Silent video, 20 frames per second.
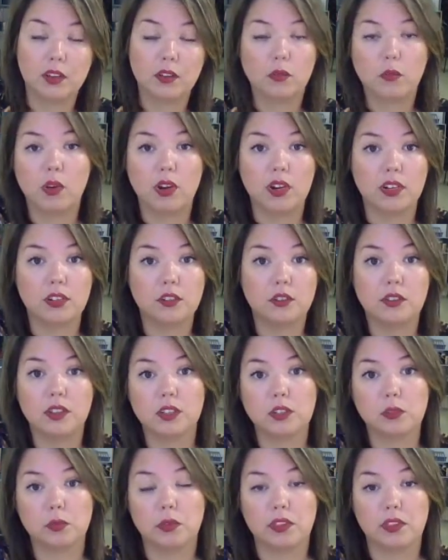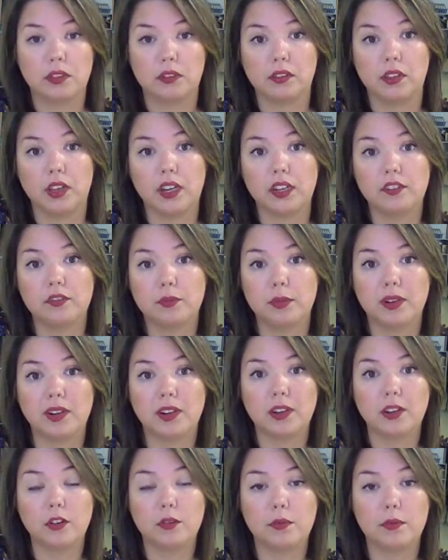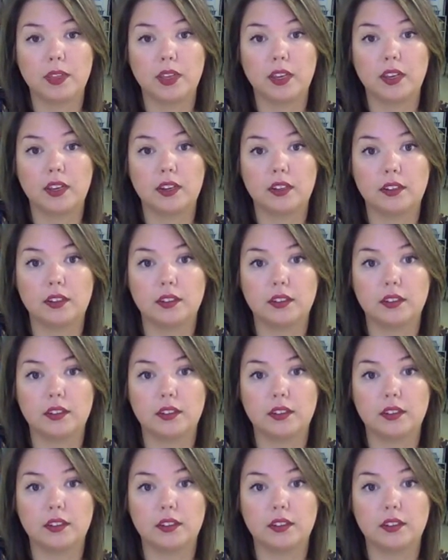want to do this with their life, but I hope that